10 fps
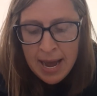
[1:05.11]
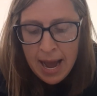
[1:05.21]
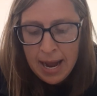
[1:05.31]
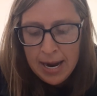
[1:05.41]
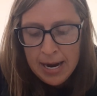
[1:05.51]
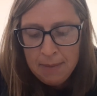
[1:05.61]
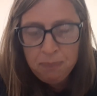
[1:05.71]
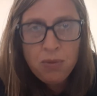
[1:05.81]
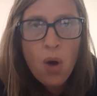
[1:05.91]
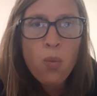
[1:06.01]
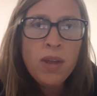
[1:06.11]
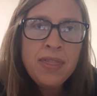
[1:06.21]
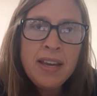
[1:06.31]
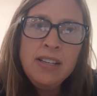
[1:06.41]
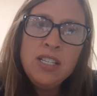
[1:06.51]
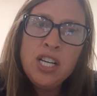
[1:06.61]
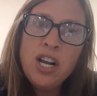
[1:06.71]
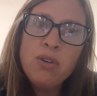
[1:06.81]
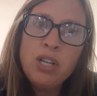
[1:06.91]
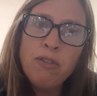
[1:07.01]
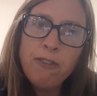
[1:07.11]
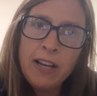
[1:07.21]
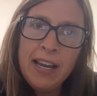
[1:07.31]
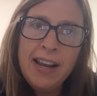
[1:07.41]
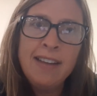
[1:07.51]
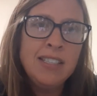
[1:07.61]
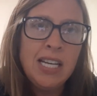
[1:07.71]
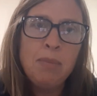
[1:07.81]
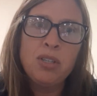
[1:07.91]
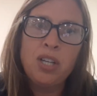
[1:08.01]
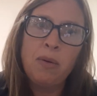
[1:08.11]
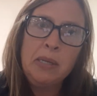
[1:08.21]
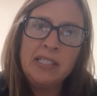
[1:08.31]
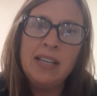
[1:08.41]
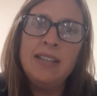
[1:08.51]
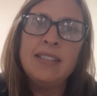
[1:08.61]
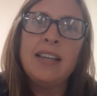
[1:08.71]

One thing, don't forget unstable surfaces.